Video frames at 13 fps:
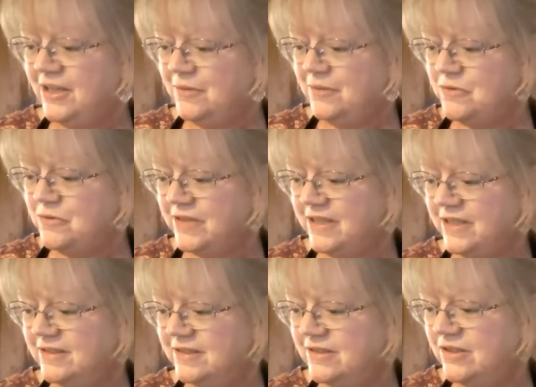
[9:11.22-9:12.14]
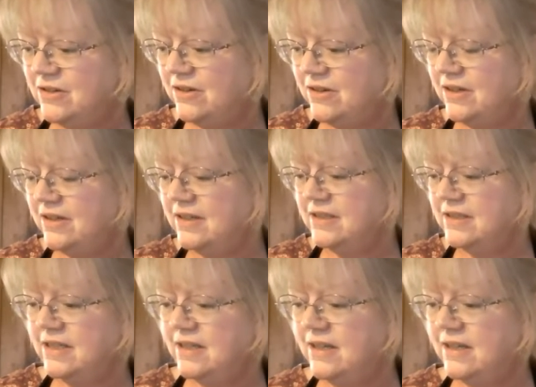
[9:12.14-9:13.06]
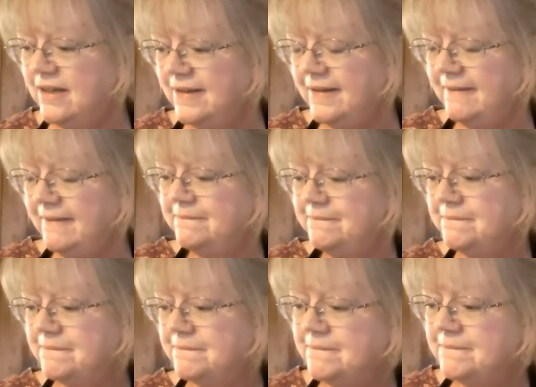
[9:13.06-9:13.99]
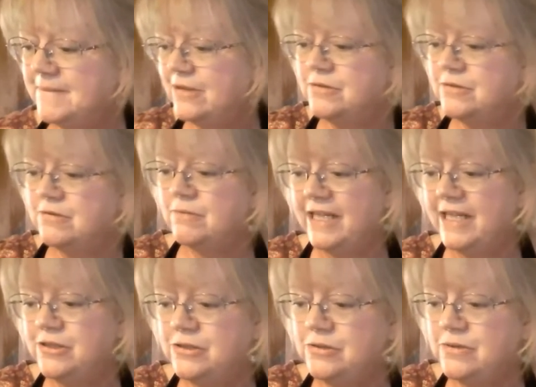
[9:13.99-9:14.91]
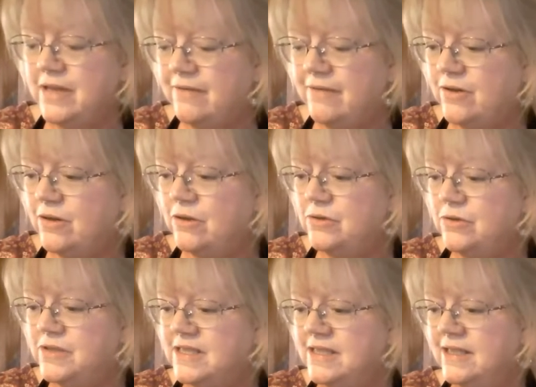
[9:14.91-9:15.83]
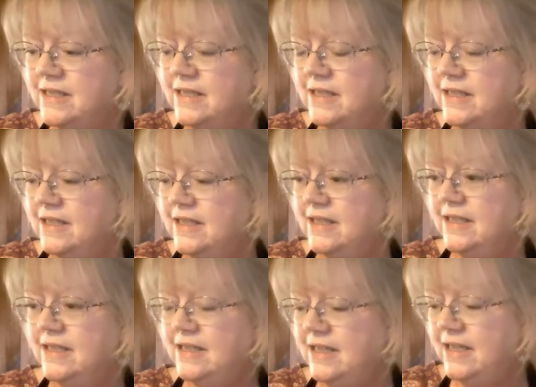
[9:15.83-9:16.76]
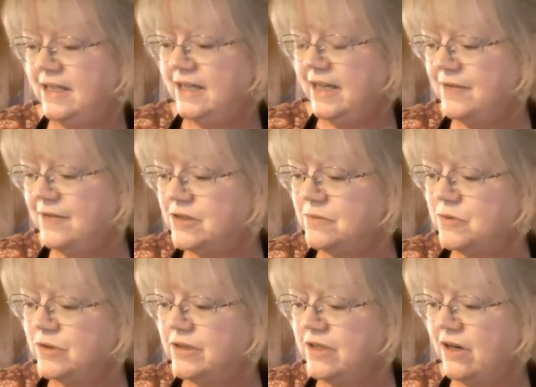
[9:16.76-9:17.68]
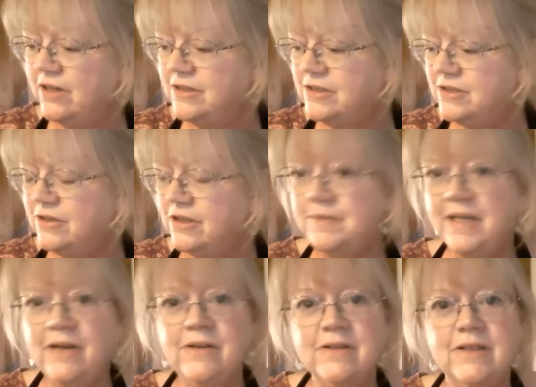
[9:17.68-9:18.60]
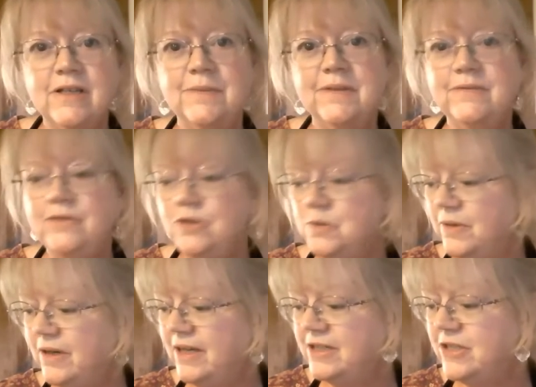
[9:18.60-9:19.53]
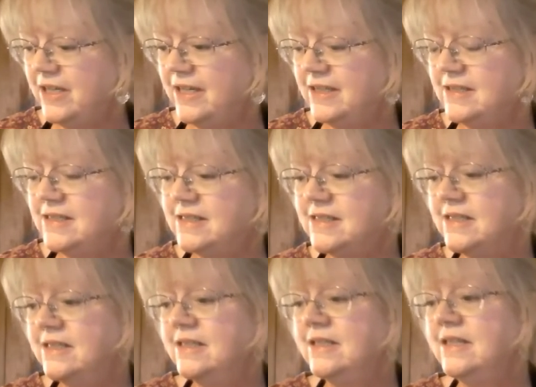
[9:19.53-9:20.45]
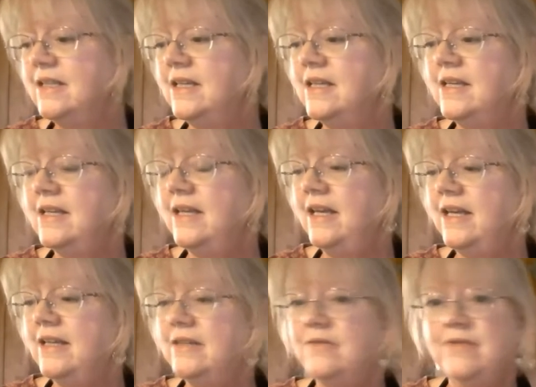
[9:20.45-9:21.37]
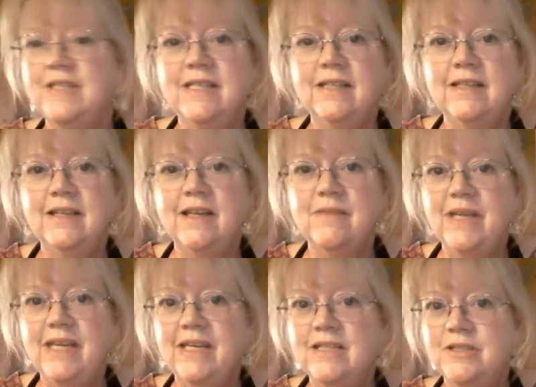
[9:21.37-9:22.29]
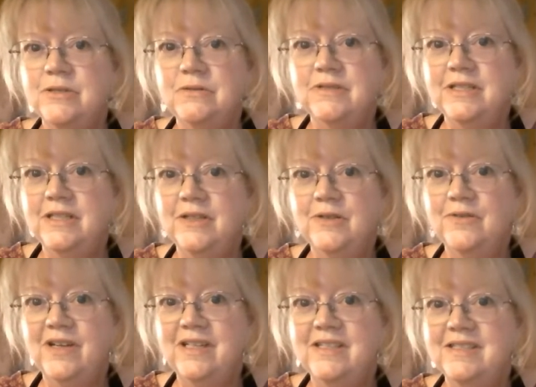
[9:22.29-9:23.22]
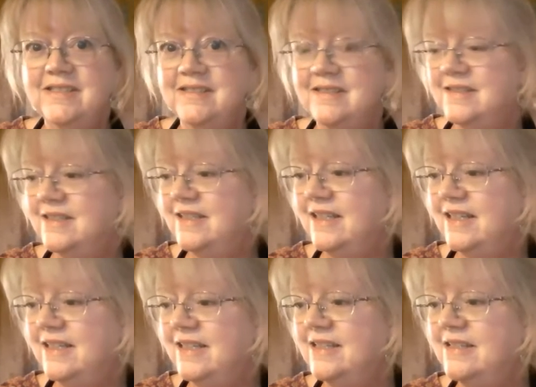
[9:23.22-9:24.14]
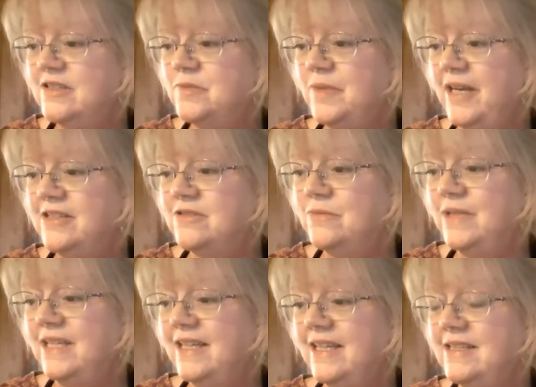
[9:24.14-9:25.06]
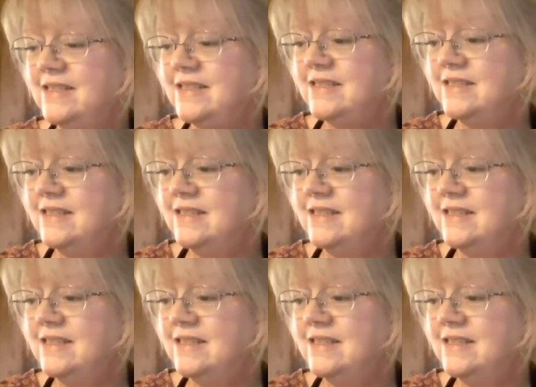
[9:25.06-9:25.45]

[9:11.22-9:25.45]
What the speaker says: Moving along, those are my two FOs. And I have some more yarn to talk about, a couple of new projects, and a visit that I made to a dear friend in Connecticut this past weekend.